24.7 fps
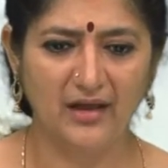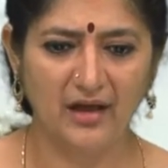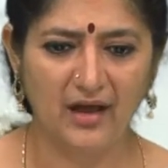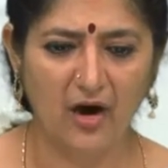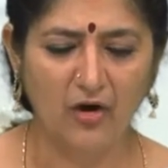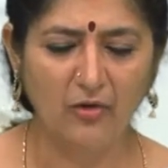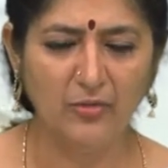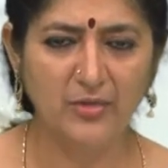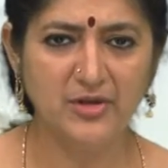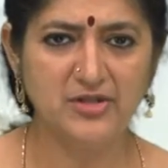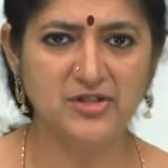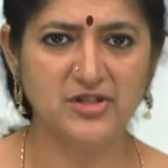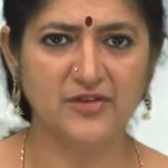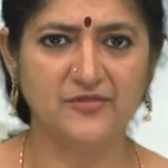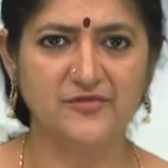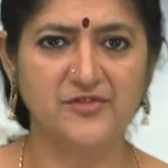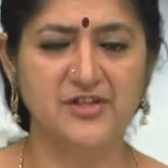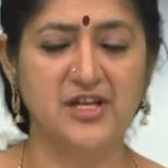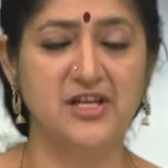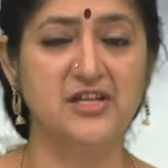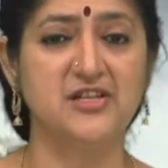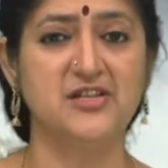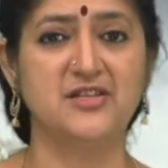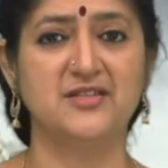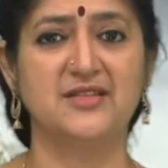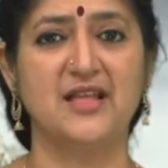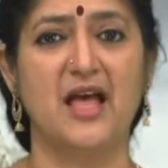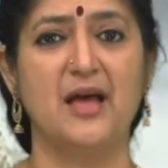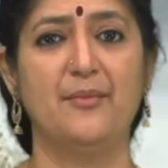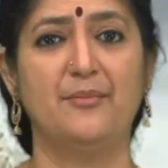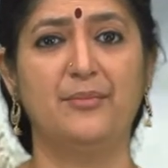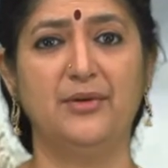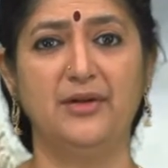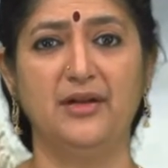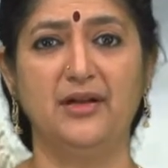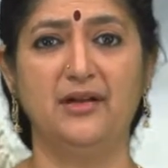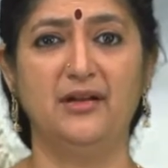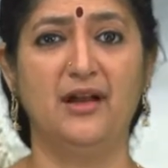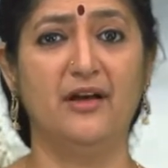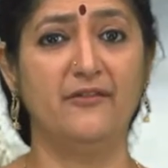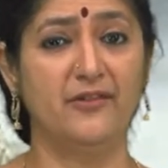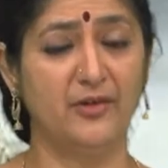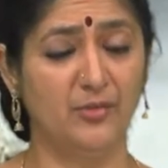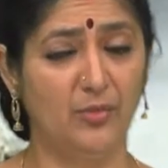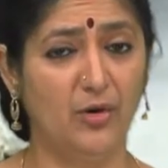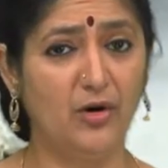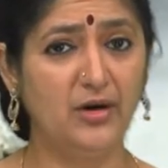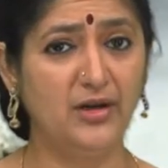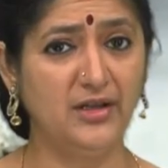how much of changes happen in our
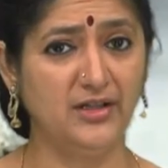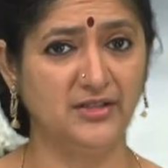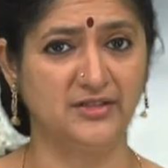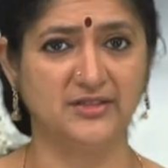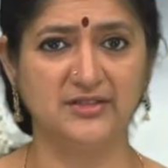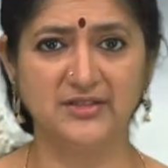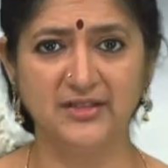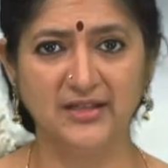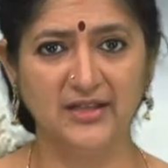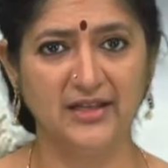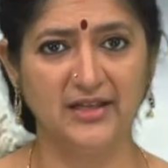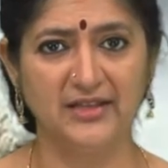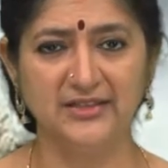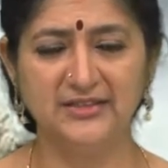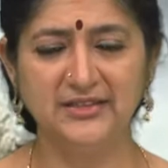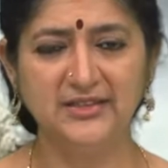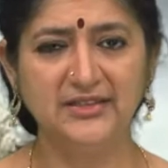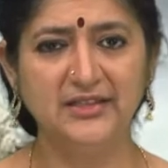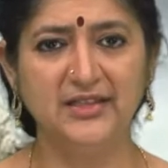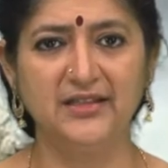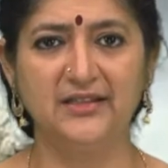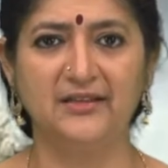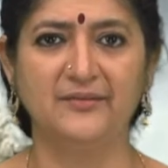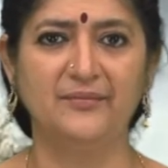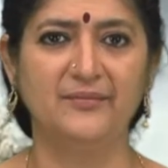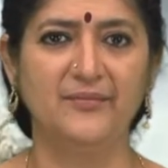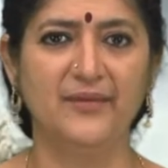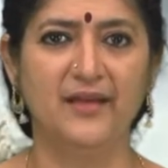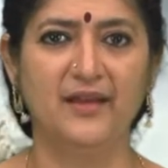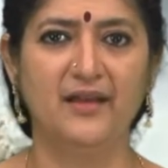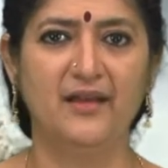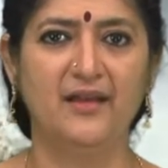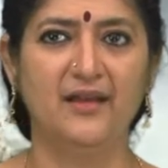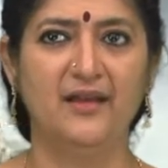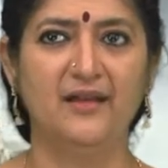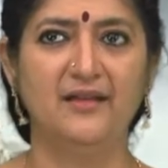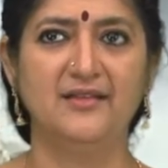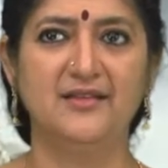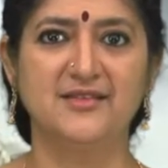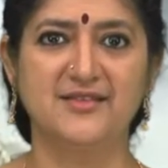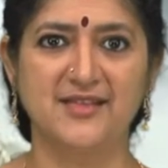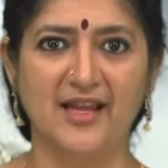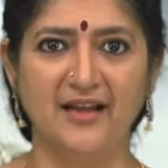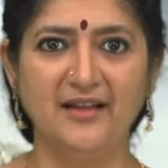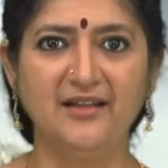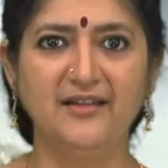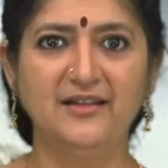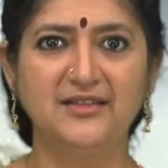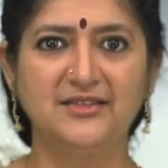bodies, isn't it? The
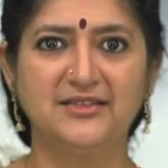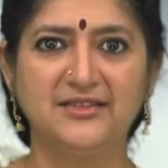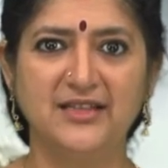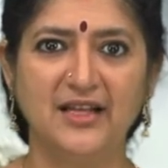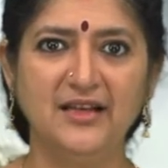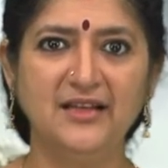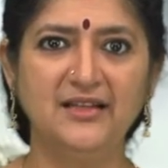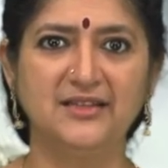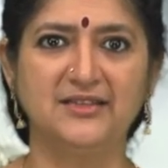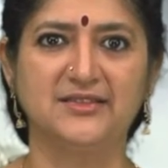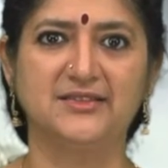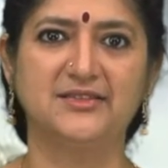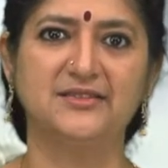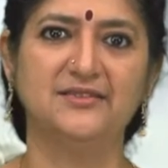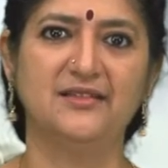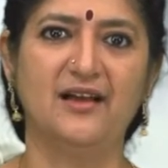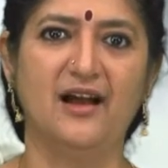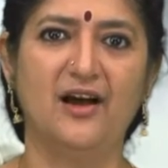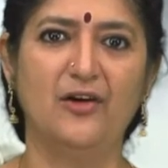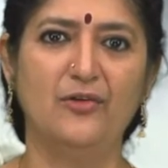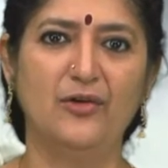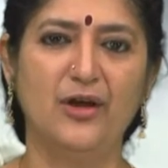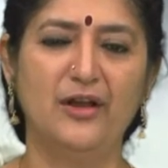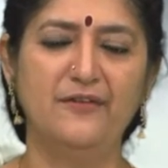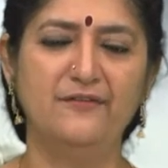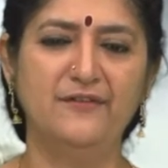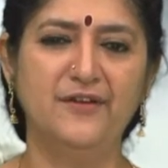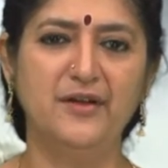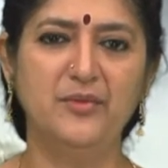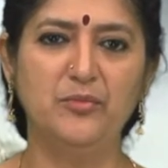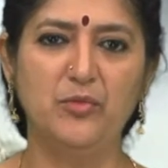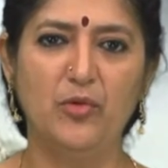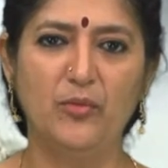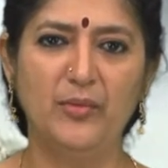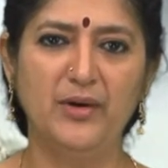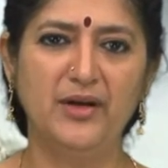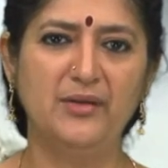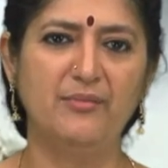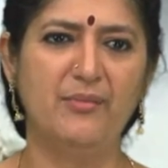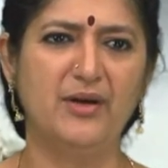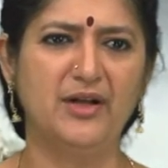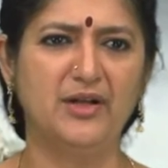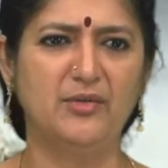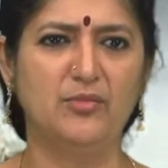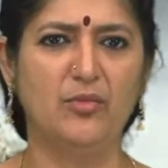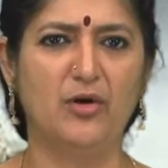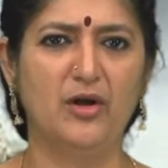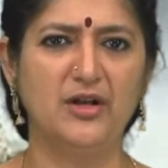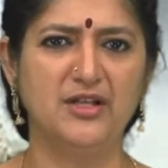scientists tell us how every moment
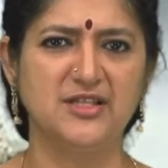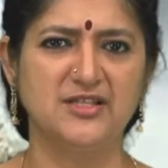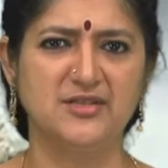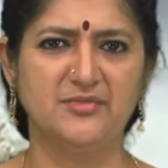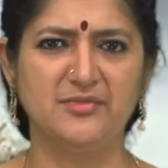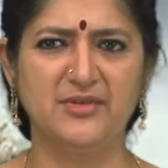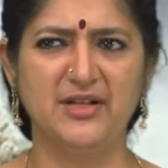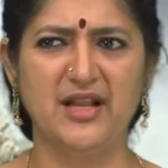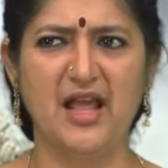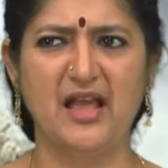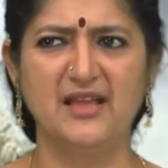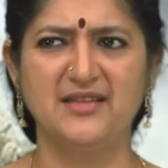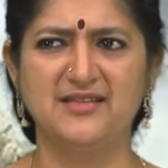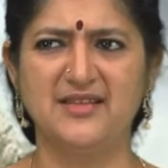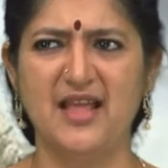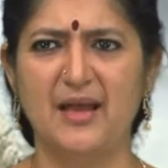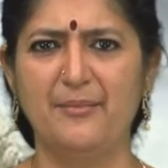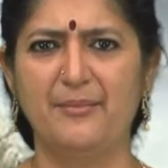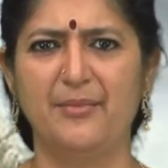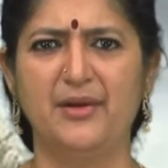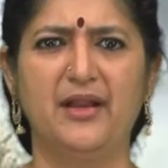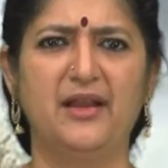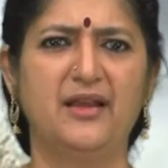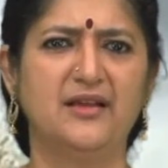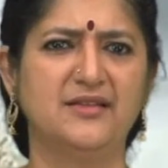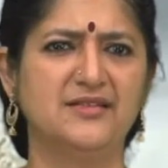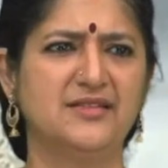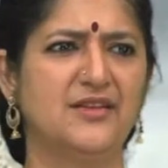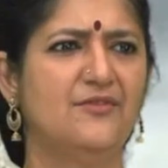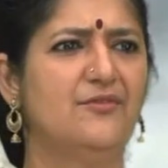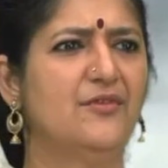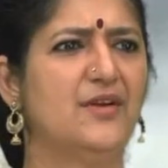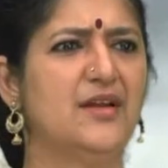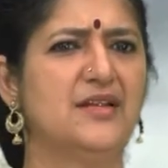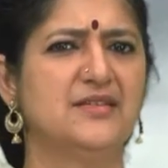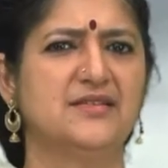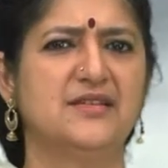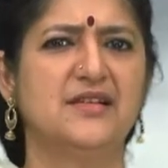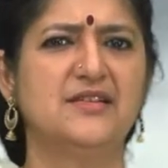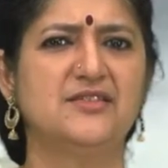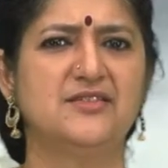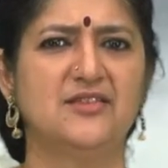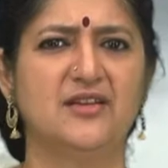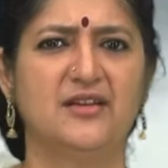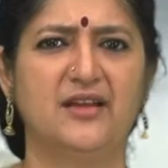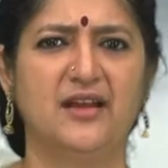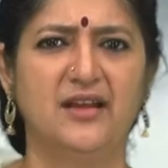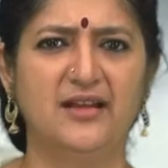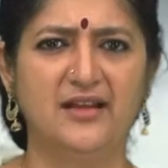metabolism is happening, somewhere cells
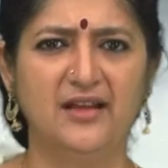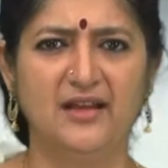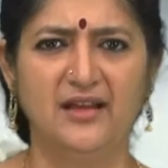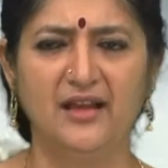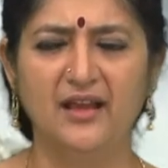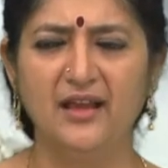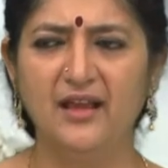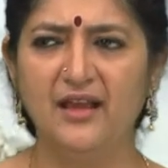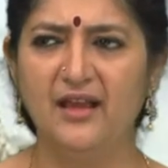are getting